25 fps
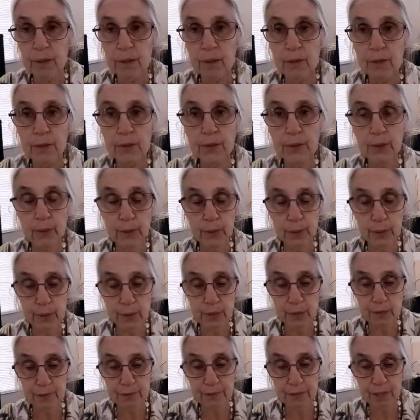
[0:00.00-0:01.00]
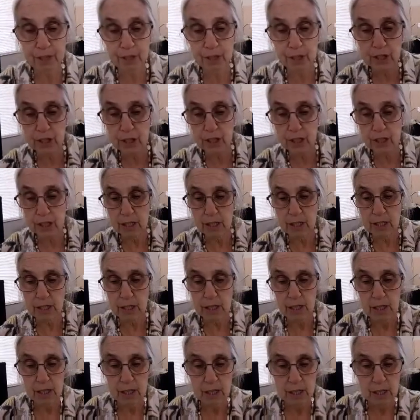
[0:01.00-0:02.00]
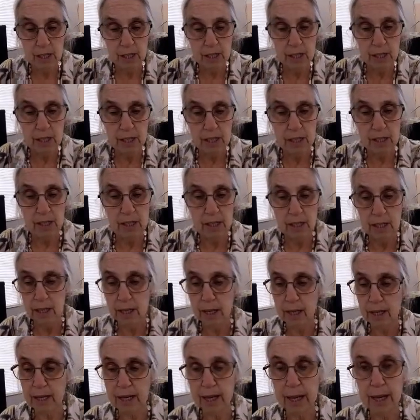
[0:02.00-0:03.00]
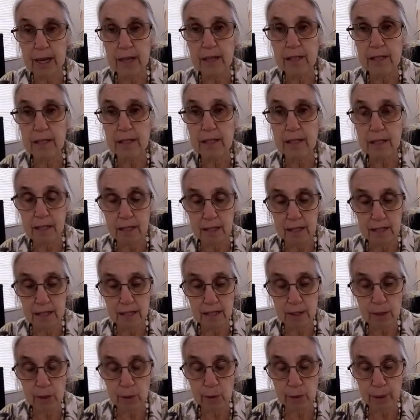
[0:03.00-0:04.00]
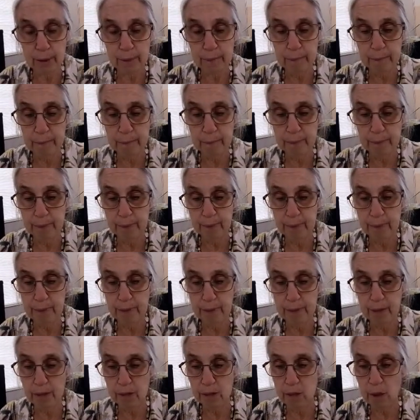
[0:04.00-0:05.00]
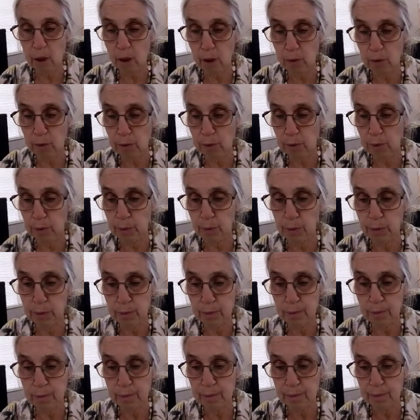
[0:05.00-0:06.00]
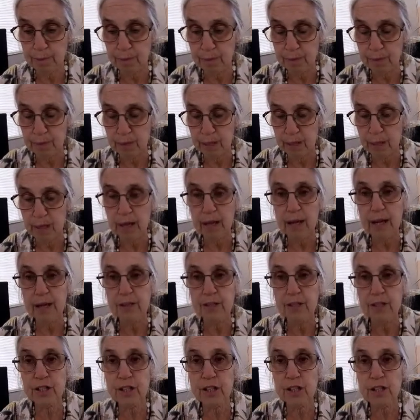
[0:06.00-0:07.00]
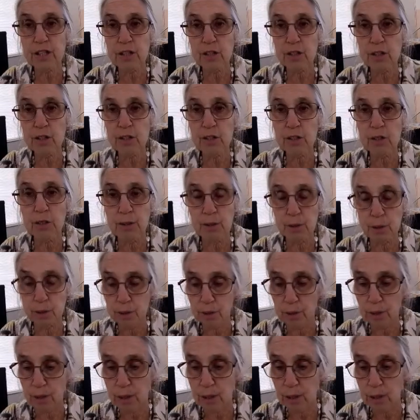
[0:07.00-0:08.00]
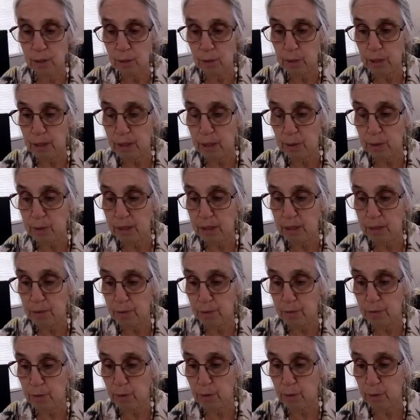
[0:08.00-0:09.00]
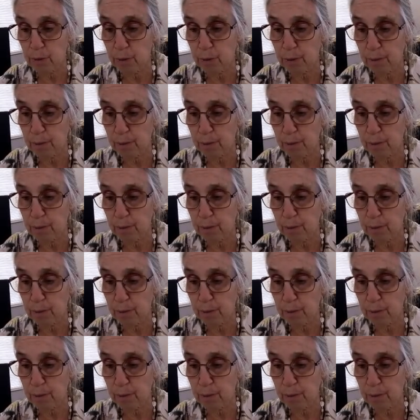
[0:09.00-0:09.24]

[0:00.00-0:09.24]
The crucifixion account is grim and horrible, and Jesus knew what he was in for.